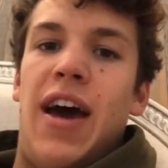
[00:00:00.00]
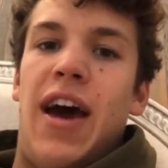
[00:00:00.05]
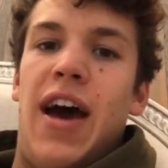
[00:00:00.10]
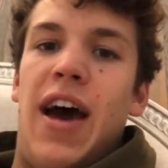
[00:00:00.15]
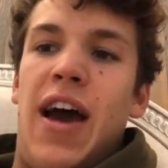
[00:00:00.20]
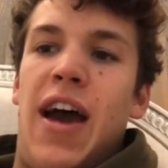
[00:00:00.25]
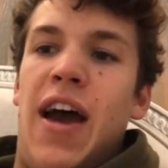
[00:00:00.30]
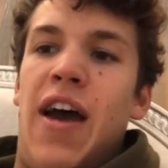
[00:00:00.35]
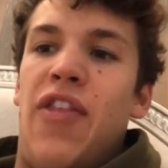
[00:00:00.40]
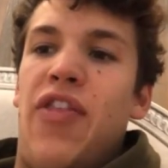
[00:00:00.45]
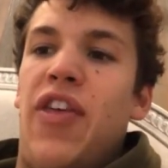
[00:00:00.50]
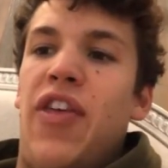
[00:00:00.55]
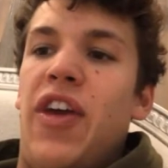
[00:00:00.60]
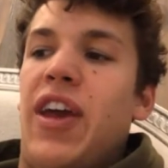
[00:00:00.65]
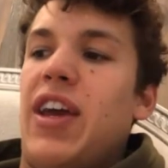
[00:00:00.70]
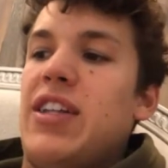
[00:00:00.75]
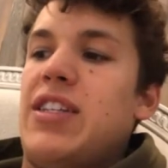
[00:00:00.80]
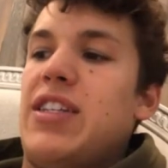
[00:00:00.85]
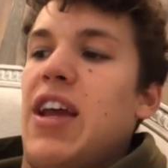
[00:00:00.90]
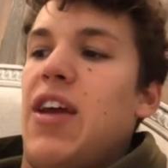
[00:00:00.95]
I, I
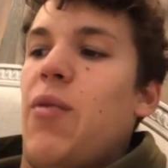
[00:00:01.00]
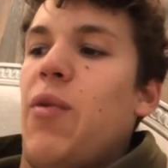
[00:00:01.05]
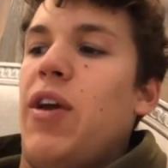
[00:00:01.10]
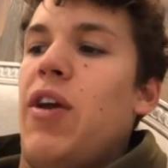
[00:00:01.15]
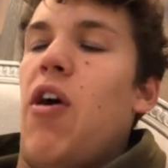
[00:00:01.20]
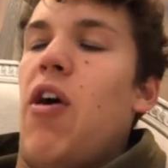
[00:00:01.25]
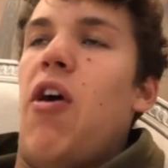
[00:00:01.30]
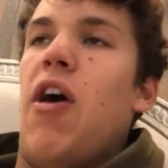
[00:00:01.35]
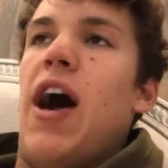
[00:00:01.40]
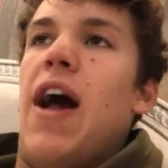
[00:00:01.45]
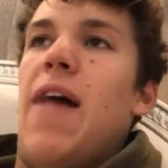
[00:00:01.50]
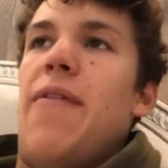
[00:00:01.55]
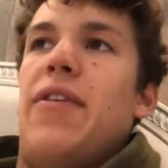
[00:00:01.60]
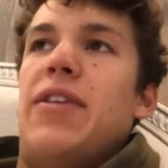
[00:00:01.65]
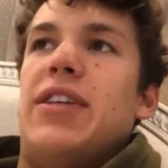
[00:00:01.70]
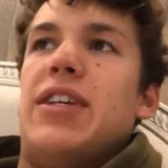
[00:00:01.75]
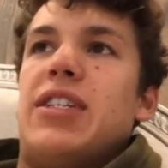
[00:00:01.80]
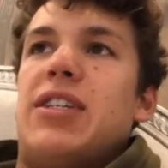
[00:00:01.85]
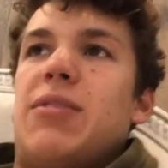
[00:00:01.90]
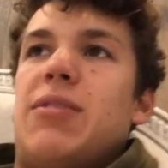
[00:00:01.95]
think it's like we all had the
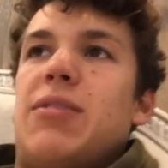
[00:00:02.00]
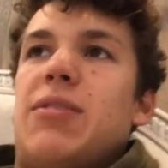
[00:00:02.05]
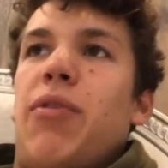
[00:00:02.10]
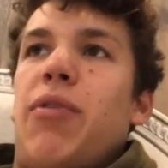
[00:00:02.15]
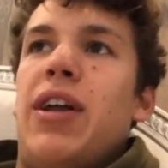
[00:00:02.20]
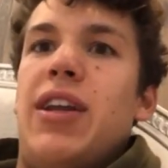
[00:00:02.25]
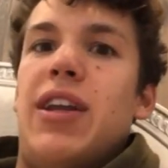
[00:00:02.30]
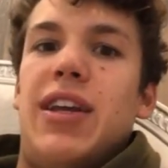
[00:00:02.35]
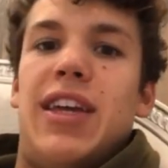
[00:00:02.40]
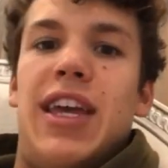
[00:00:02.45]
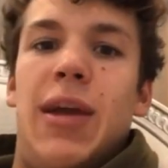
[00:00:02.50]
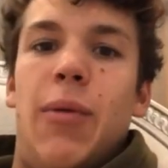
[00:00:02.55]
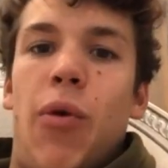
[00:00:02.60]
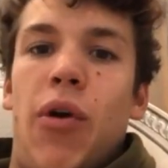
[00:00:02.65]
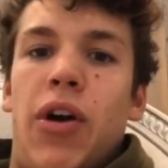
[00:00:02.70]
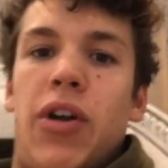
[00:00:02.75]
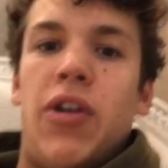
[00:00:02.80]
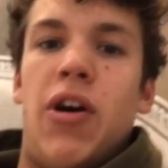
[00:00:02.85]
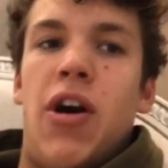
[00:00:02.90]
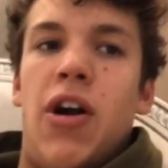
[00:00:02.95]
discipline to keep
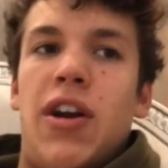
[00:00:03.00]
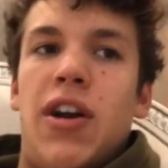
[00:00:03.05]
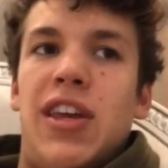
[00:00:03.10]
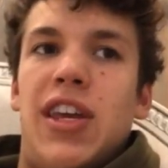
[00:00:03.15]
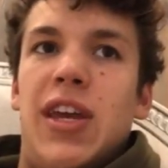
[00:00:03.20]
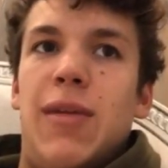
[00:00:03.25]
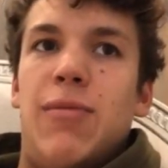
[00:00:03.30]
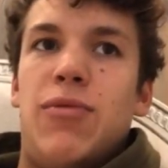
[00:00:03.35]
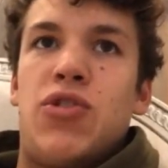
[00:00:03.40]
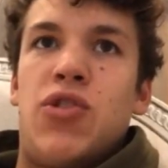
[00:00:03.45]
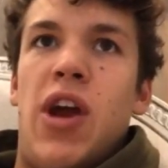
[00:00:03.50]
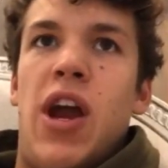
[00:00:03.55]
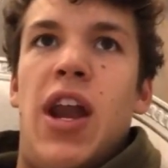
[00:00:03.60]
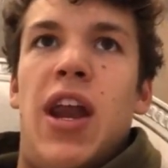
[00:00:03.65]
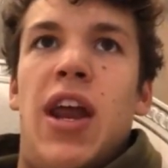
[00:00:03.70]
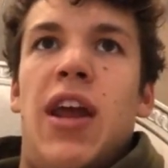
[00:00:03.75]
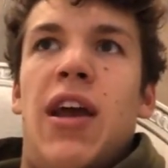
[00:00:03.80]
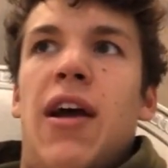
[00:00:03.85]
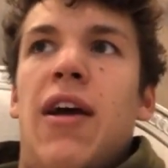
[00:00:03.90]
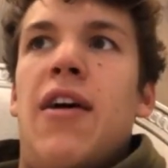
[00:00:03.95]
working hard and keep
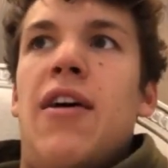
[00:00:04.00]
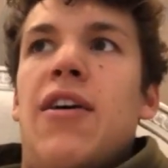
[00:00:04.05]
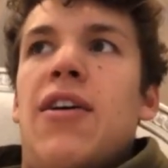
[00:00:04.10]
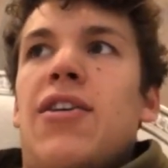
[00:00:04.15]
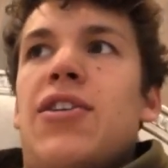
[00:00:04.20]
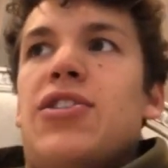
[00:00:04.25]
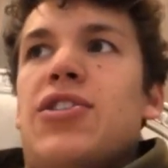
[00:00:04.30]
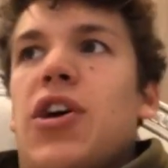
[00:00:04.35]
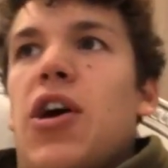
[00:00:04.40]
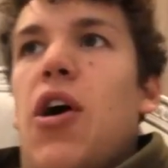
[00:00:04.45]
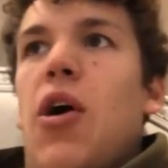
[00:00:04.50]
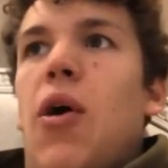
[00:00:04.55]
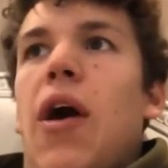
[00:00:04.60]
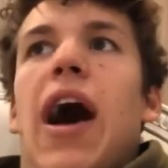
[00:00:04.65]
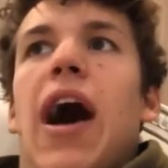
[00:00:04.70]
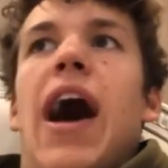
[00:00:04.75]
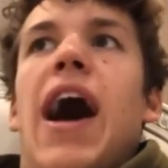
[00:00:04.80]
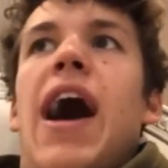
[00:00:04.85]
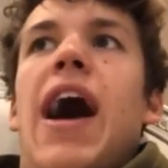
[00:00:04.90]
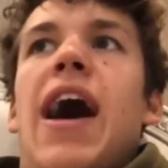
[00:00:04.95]
training. So
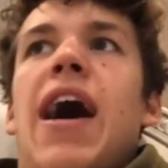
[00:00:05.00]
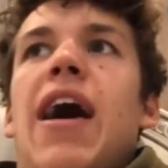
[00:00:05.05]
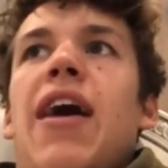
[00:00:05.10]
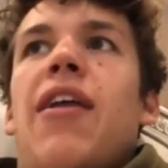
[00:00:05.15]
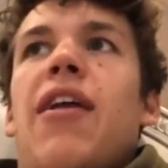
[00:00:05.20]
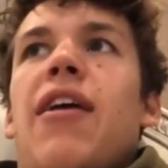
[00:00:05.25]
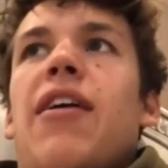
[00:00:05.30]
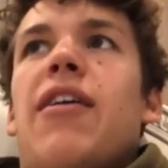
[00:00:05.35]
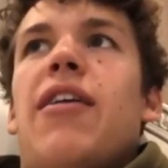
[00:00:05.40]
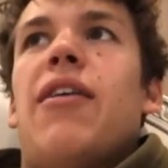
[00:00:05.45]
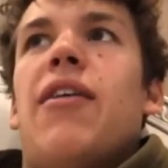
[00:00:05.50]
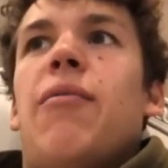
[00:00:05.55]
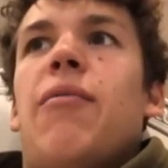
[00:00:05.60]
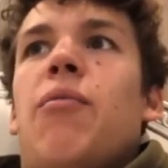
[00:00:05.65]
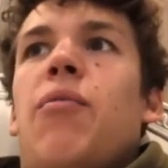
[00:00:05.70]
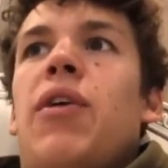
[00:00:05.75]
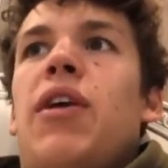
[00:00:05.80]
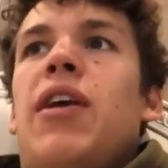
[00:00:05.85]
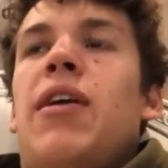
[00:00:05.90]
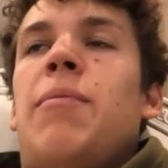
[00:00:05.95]
had
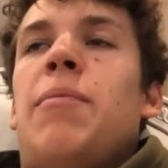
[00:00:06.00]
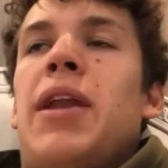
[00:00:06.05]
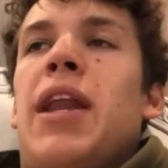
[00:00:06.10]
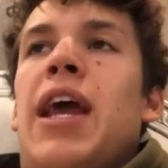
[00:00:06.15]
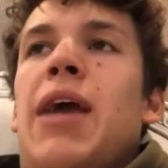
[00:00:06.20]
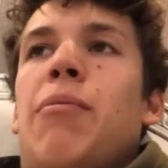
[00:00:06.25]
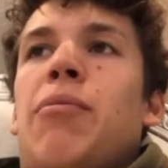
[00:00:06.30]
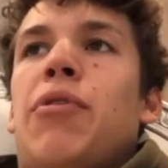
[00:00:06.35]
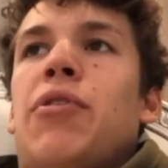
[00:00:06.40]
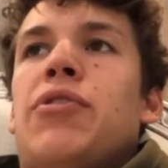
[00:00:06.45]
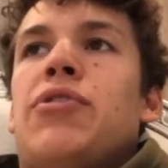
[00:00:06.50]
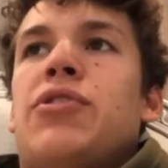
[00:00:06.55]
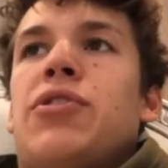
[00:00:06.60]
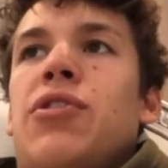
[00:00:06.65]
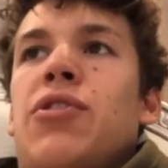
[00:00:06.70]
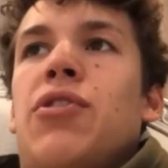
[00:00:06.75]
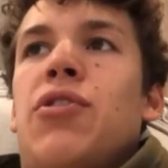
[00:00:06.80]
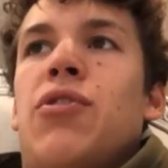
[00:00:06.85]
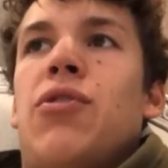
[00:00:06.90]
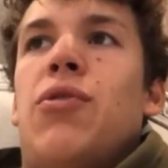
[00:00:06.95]
we been able
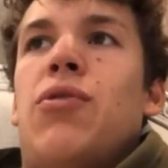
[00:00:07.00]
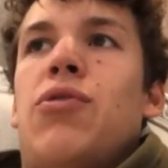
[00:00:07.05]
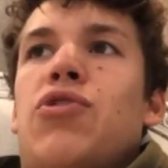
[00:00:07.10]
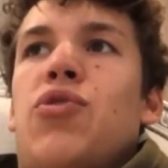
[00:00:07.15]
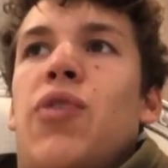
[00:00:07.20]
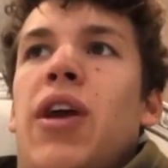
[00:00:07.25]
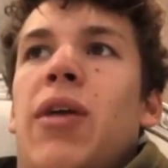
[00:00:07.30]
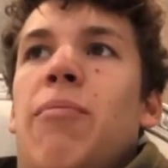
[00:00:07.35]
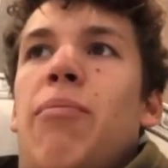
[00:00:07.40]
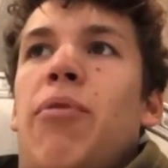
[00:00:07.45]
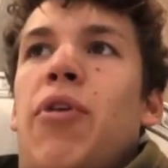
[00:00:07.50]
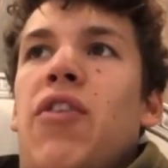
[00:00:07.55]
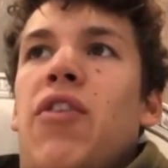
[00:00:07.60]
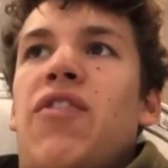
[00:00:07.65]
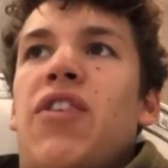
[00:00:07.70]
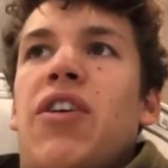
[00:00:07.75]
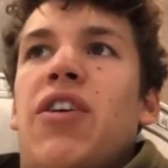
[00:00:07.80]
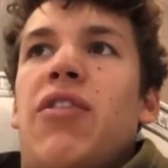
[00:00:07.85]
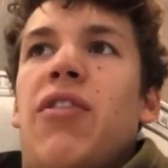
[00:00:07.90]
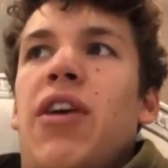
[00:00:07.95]
to train
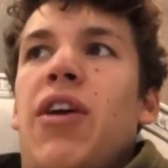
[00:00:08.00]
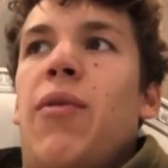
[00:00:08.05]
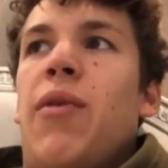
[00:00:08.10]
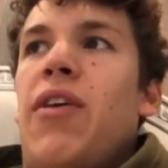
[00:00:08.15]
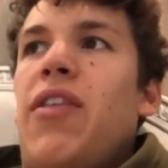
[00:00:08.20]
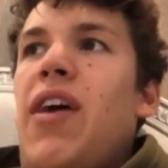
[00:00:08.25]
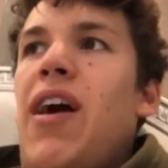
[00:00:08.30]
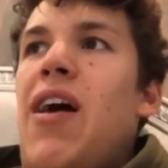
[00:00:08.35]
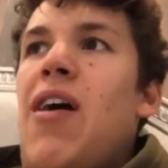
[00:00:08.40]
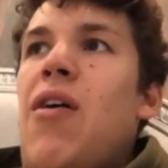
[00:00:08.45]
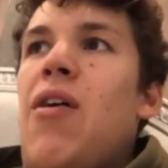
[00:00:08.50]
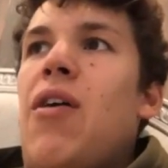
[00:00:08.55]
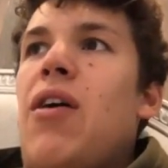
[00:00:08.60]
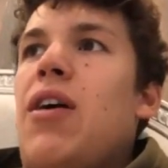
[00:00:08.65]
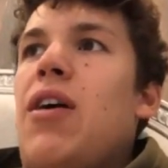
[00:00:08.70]
perfectly without